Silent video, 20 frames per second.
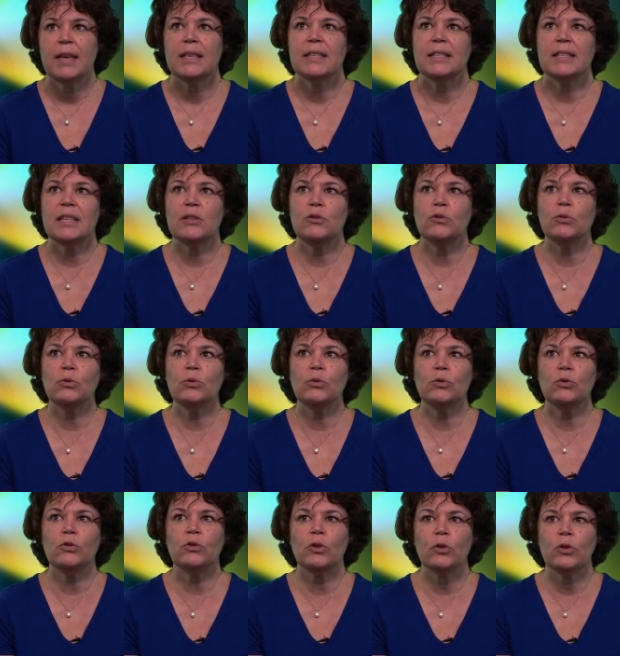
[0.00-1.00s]
they
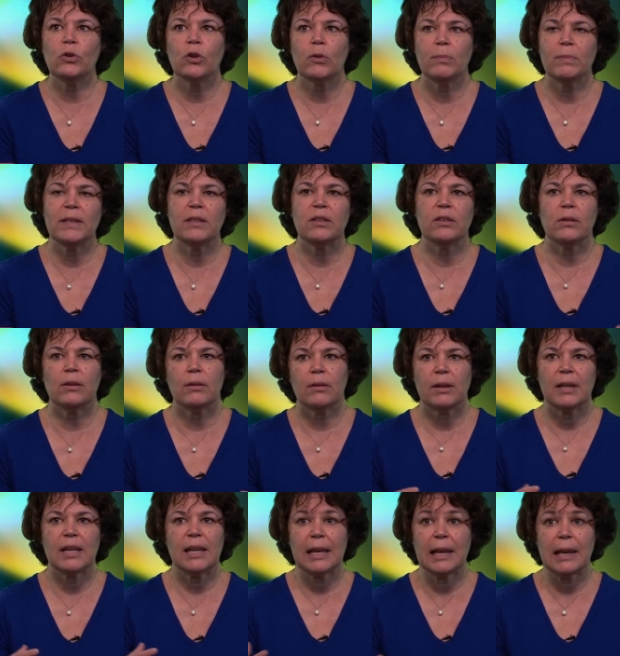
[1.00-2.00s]
do talk a bit
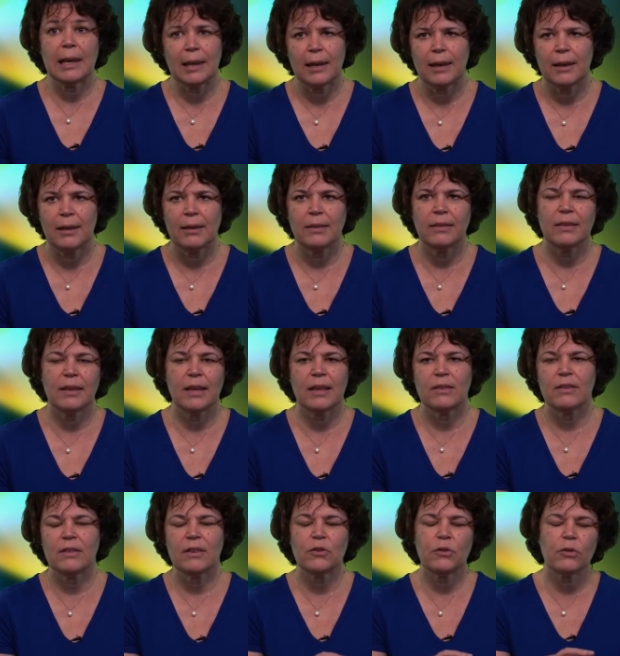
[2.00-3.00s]
in length
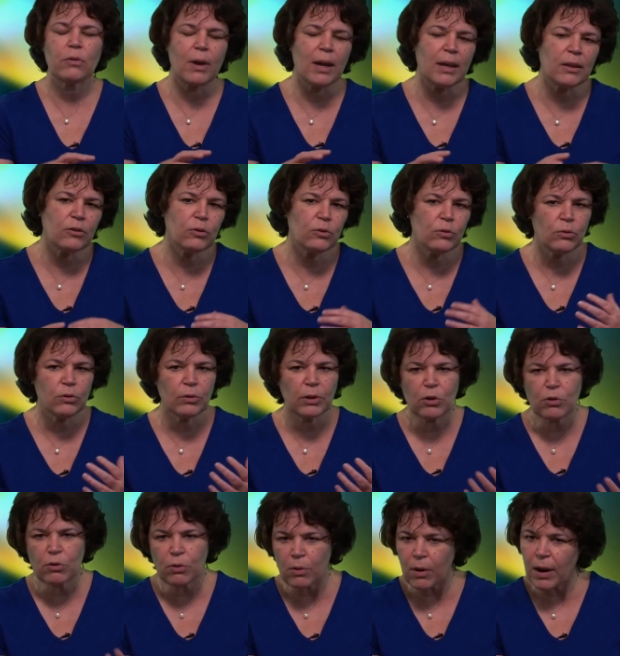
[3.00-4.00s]
and they try to
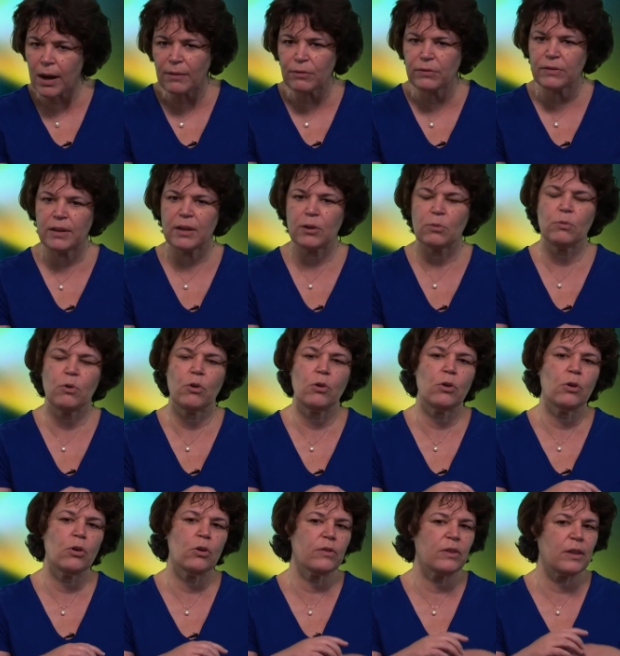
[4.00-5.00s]
craft their
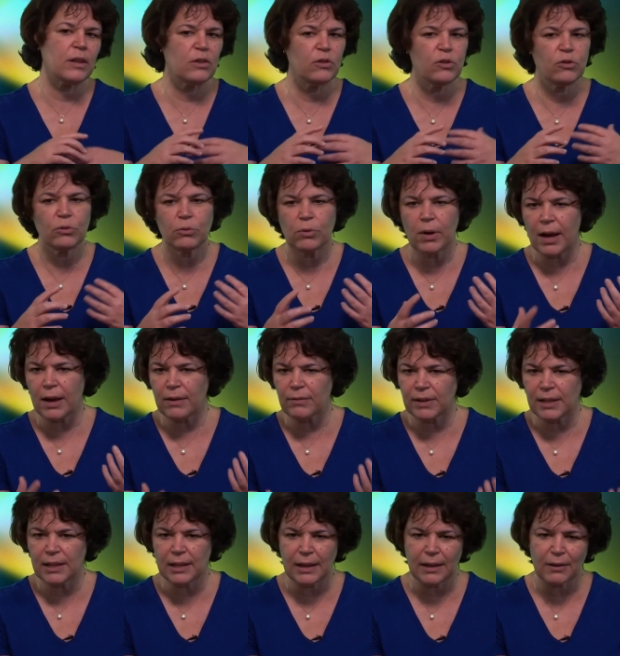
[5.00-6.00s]
words and to have
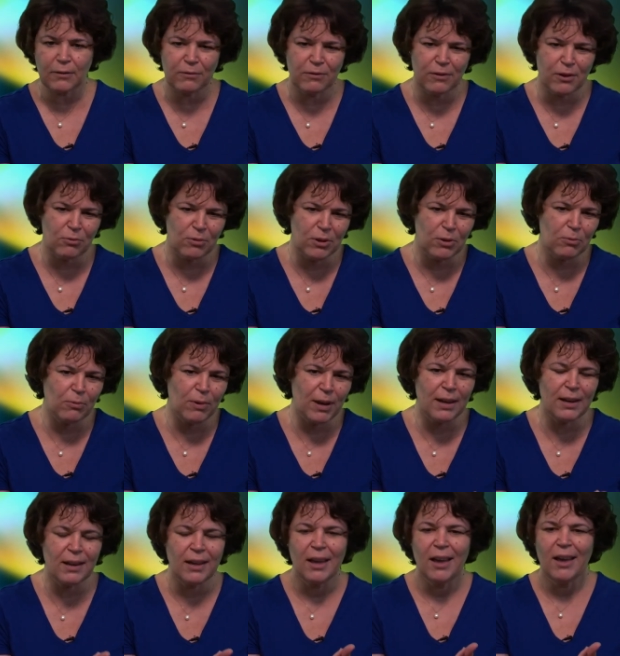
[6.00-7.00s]
it like very
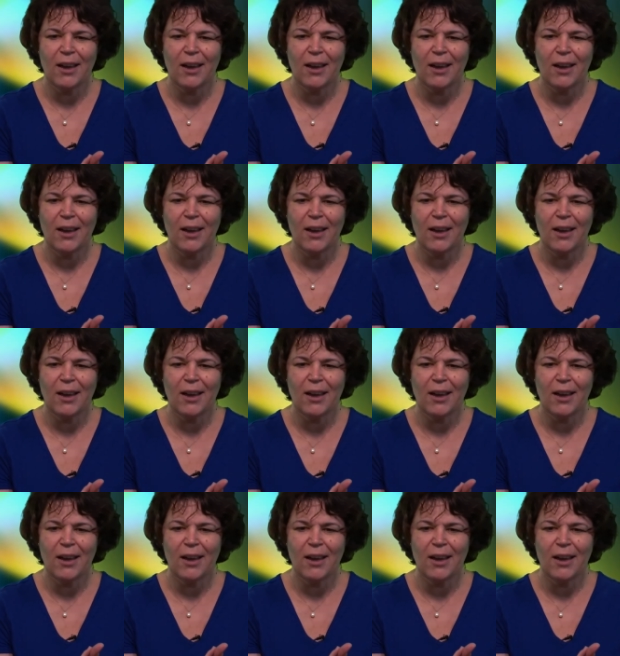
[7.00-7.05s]
well,